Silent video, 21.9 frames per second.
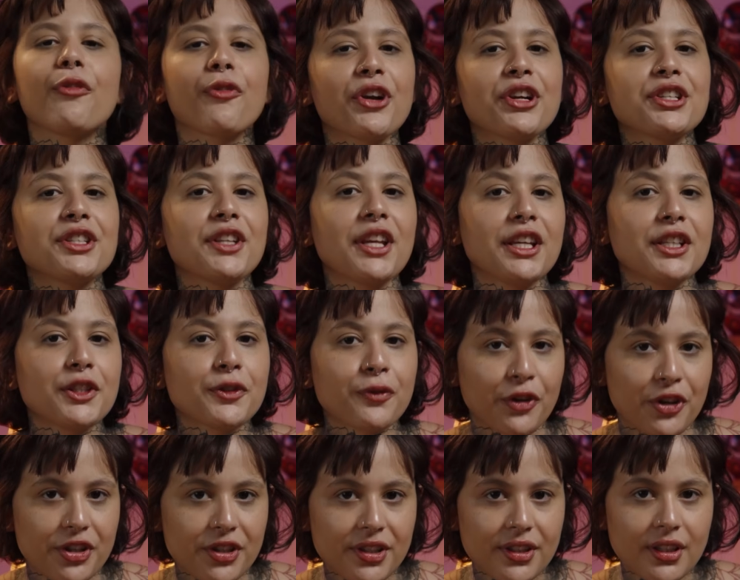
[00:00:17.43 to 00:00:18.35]
First things
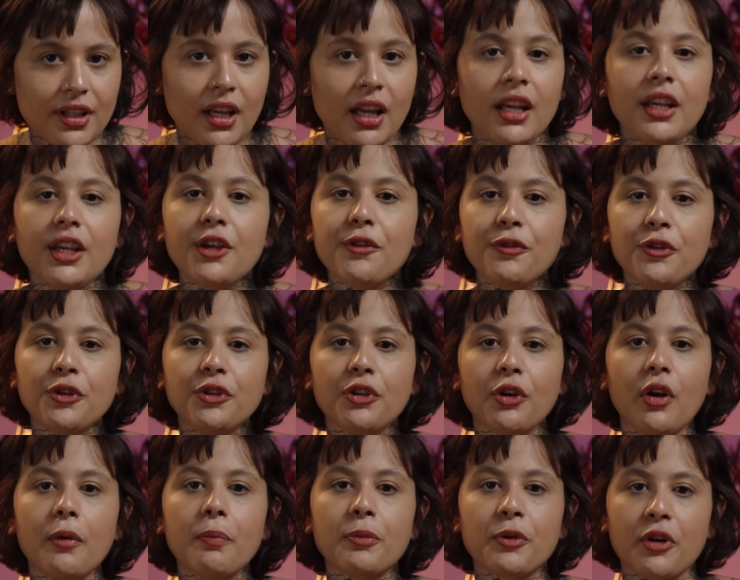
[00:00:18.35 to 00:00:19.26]
first. If you know
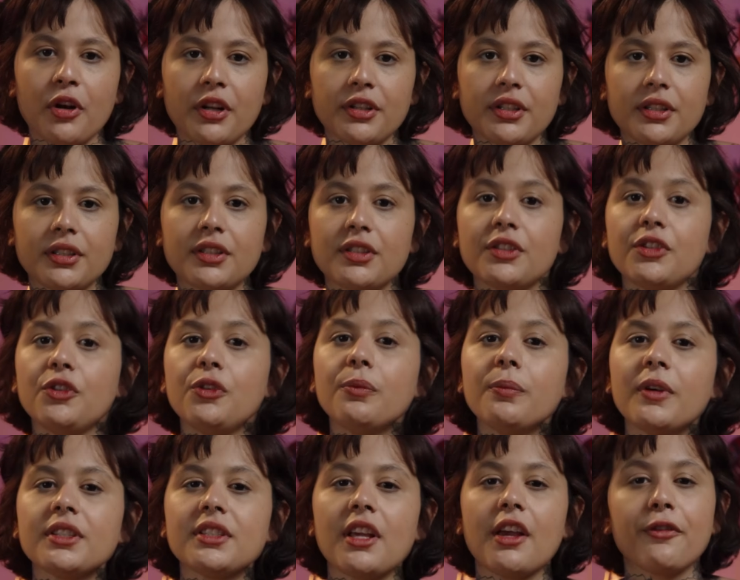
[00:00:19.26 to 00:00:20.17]
our products, you
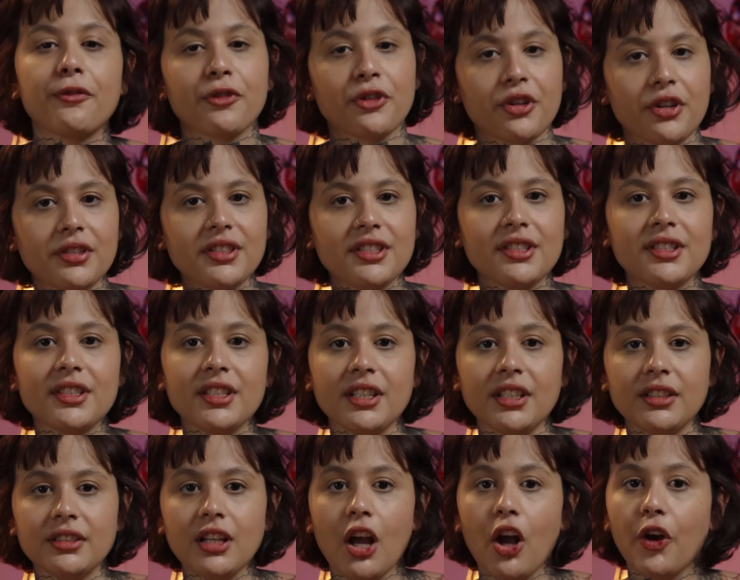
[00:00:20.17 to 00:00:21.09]
must have heard,
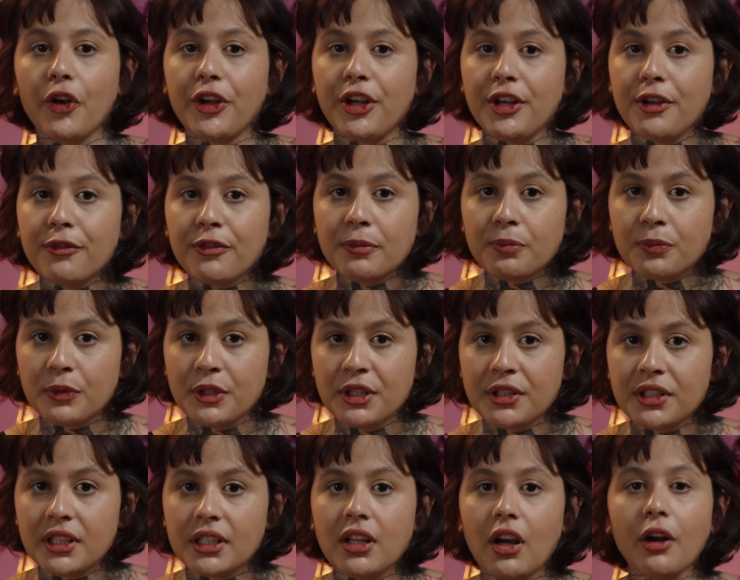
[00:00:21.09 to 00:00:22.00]
seen, or even
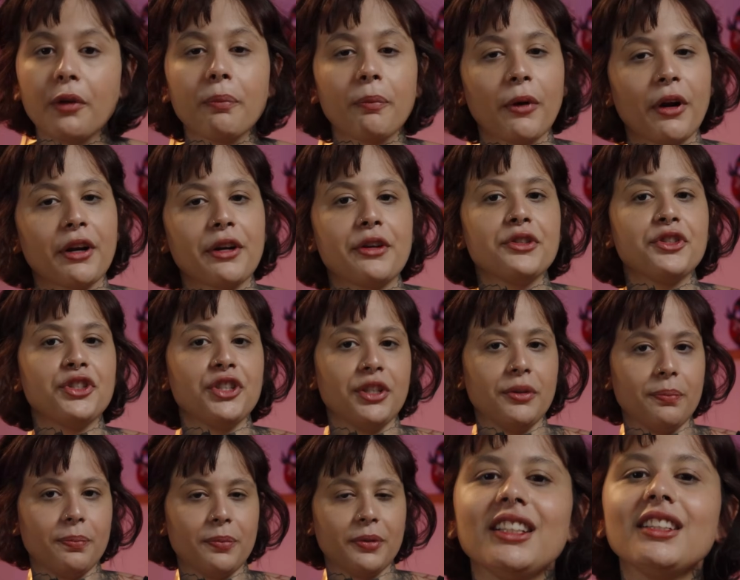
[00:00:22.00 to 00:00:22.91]
printed our pirate
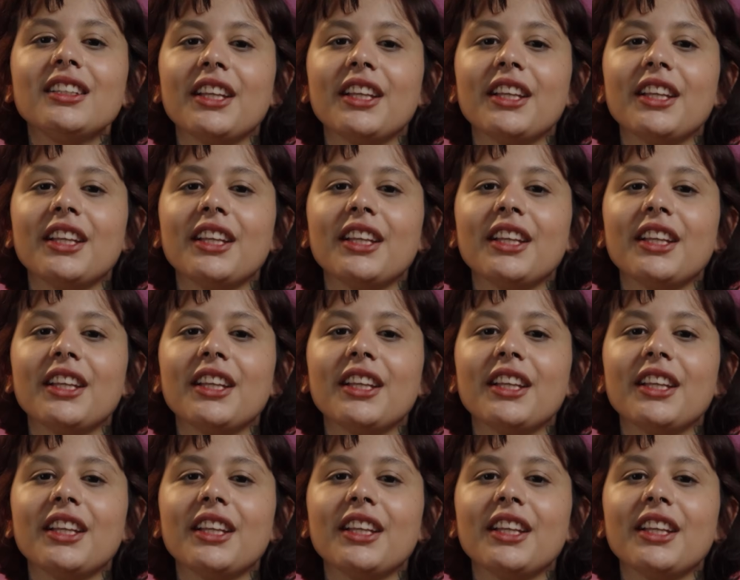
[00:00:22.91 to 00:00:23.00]
ship, the